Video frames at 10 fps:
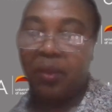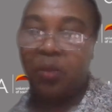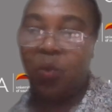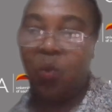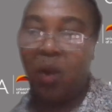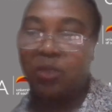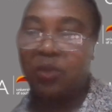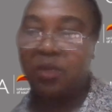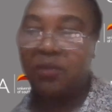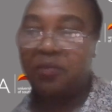You want
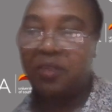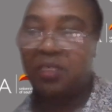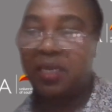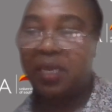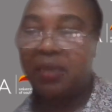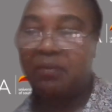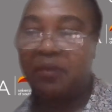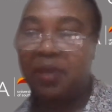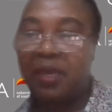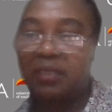to investigate
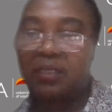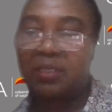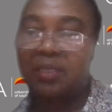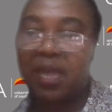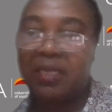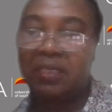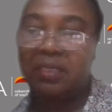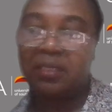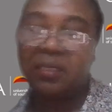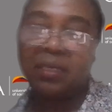various
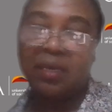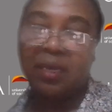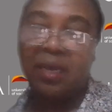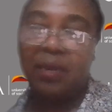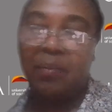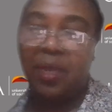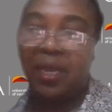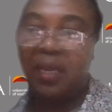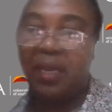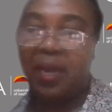designs and
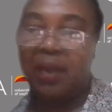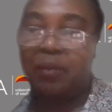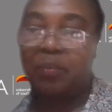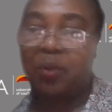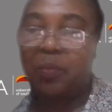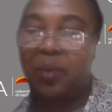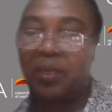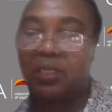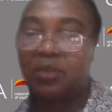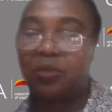mechanical
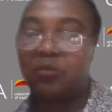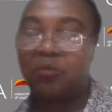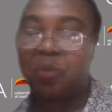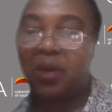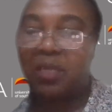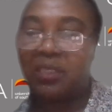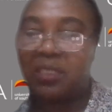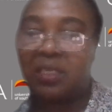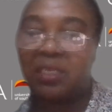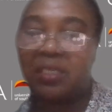properties of porous
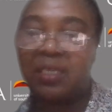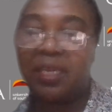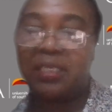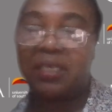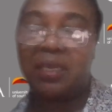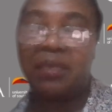3D dental